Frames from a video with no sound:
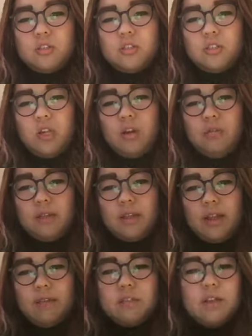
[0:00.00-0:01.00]
So, and
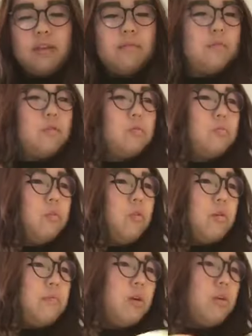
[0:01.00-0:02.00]
now time for
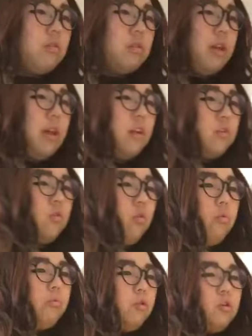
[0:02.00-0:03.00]
more milk and
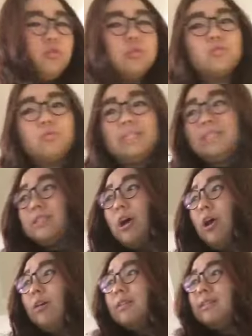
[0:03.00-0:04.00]
almost we
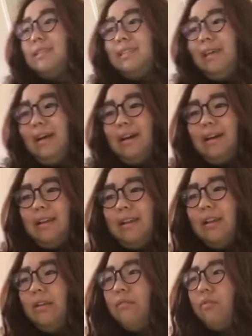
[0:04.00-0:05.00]
saw
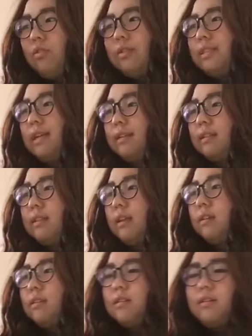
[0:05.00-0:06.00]
done. Or
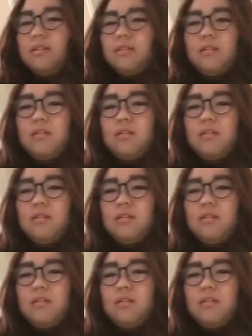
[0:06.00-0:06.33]
testing done.